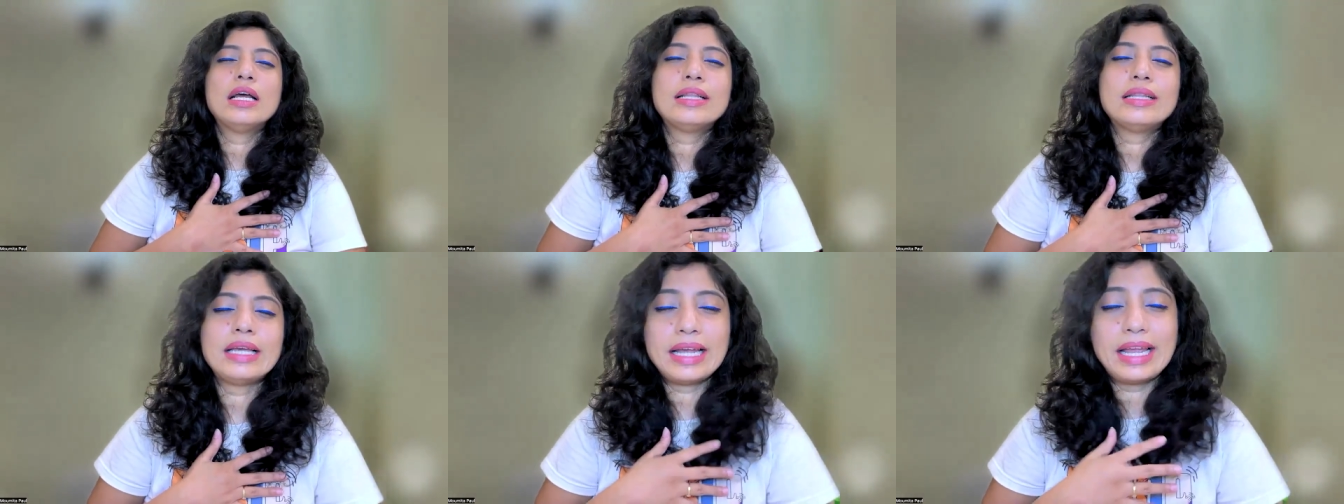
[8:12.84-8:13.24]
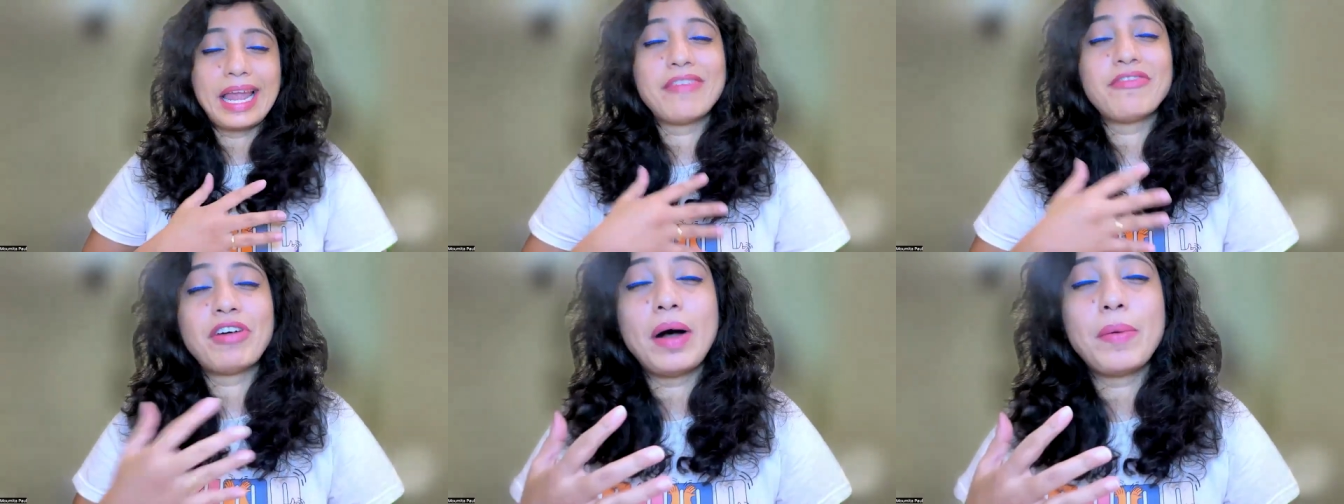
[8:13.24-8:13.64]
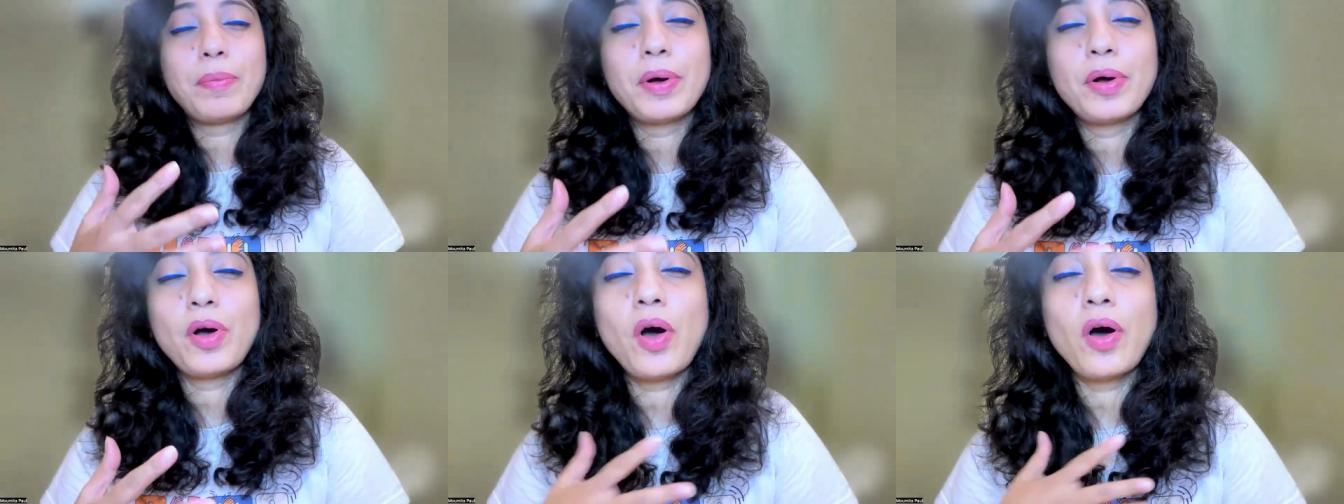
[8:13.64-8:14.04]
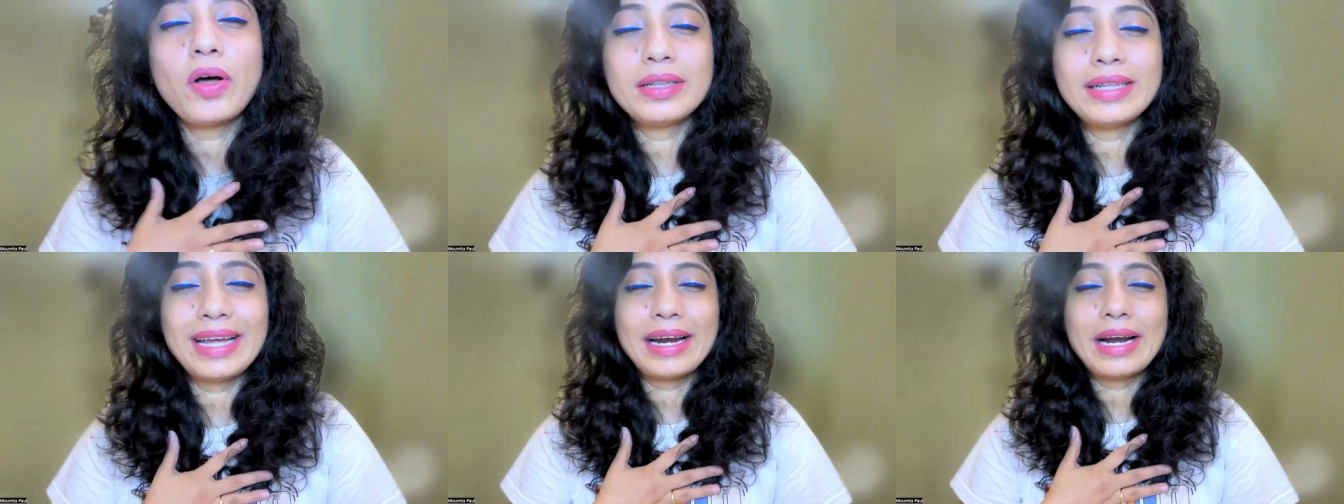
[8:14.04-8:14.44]
they gave up
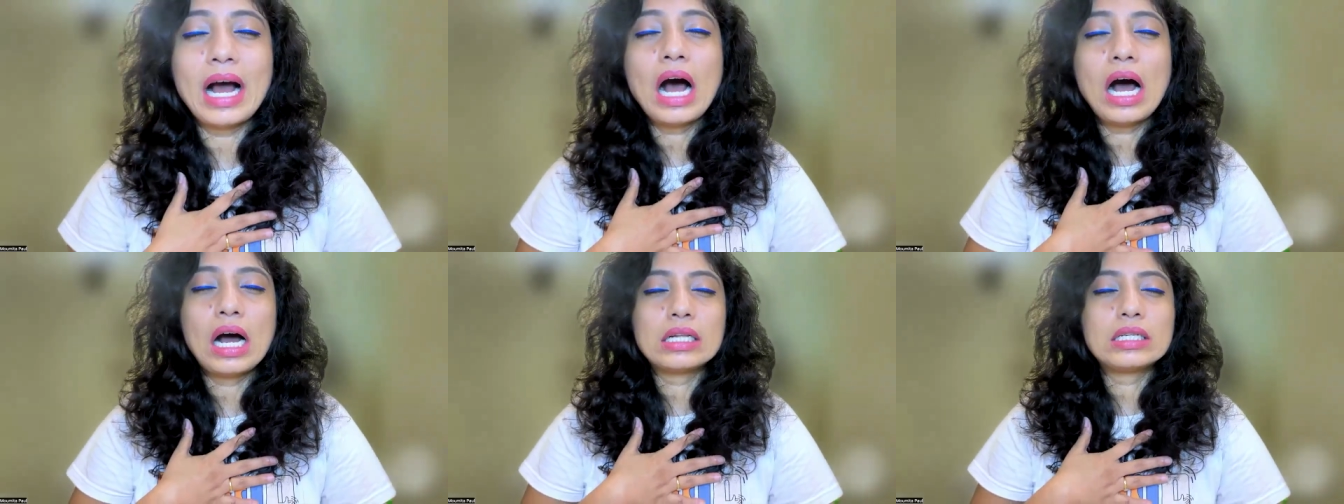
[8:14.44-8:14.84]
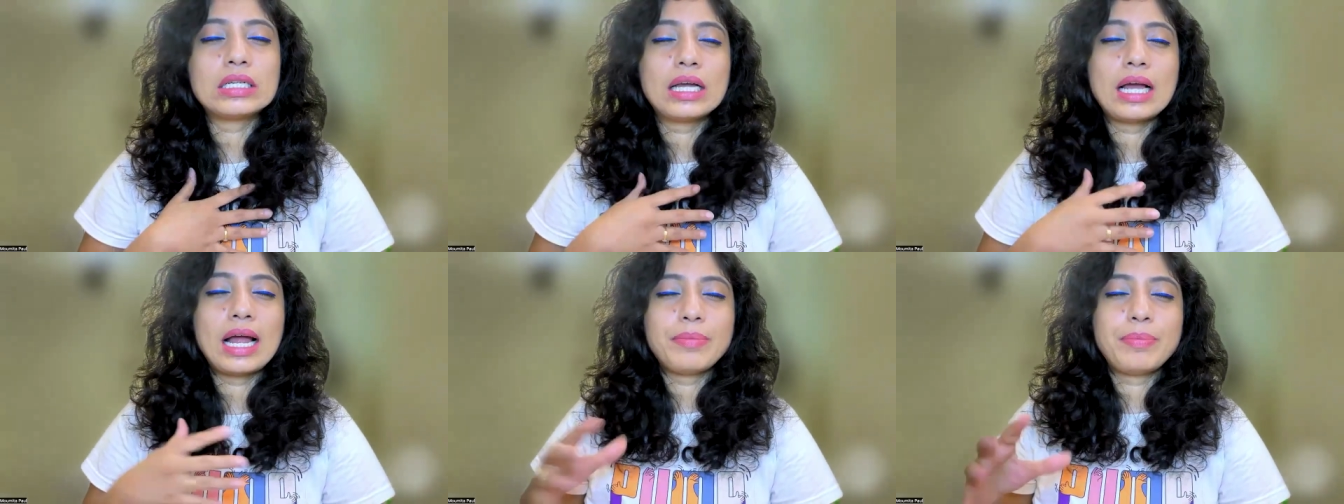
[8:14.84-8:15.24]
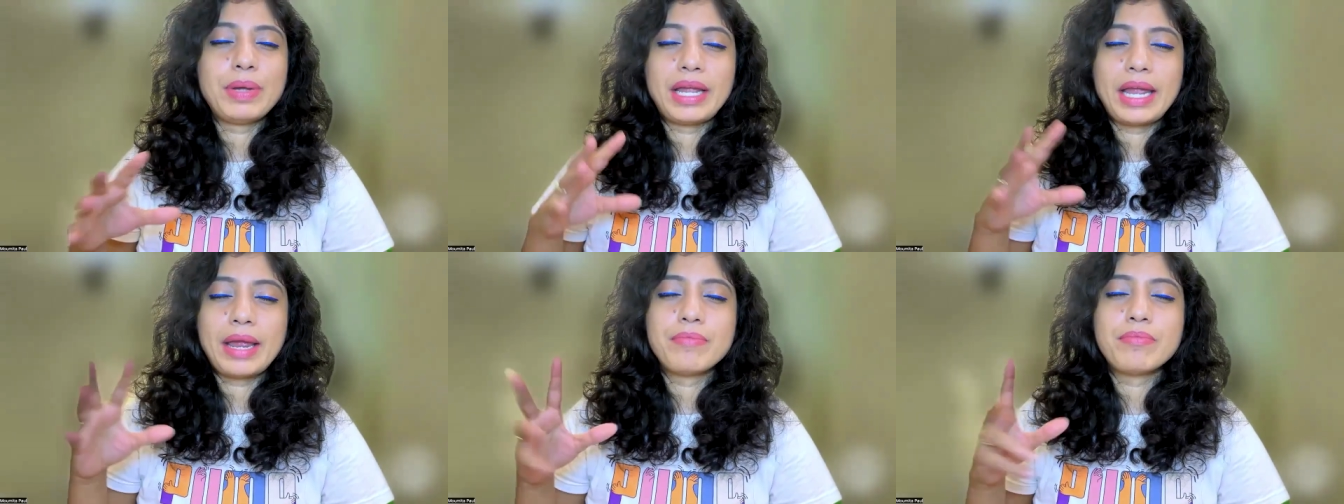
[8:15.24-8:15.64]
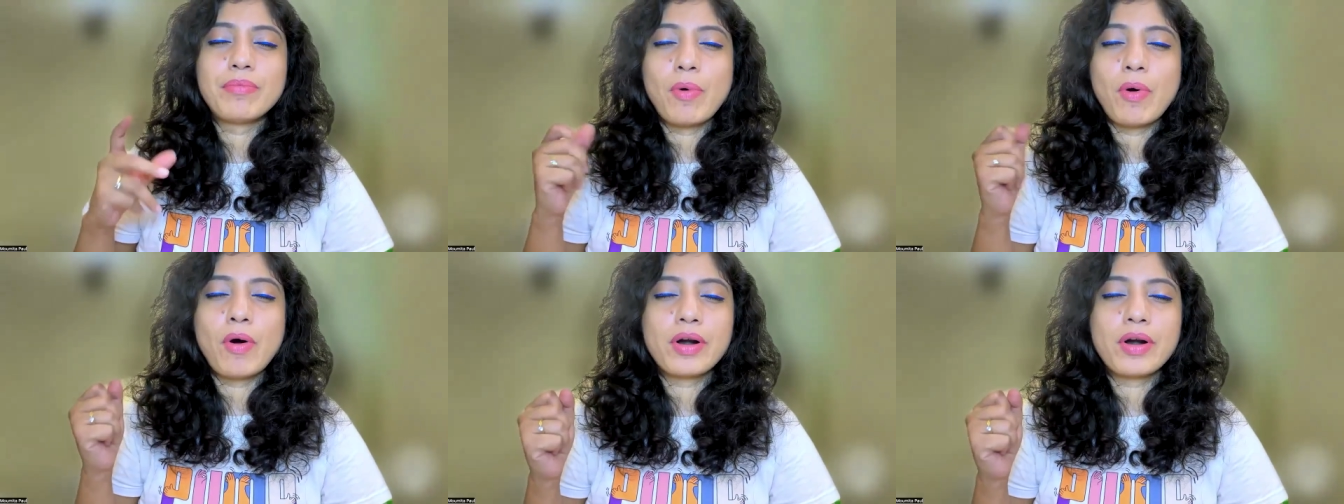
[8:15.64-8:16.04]
on their heart and became
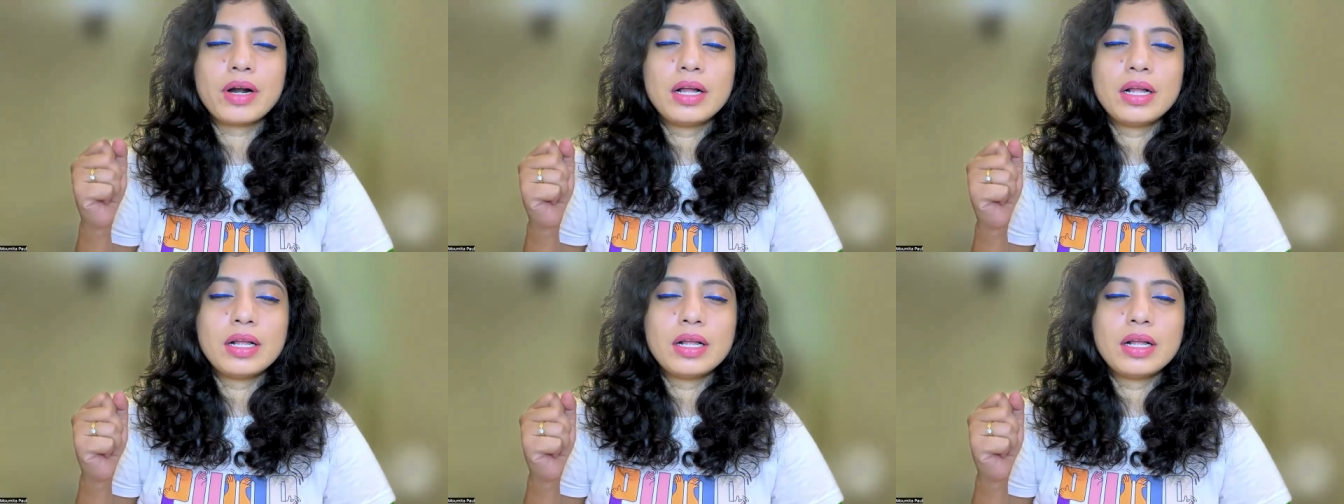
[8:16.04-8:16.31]
more